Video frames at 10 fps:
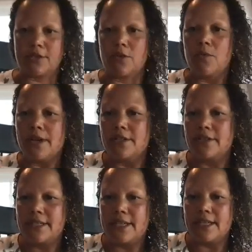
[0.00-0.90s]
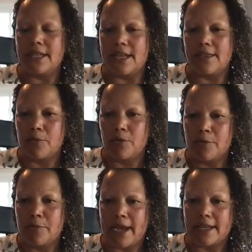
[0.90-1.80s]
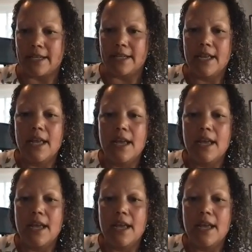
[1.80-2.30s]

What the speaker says: So what you'll see in the board packet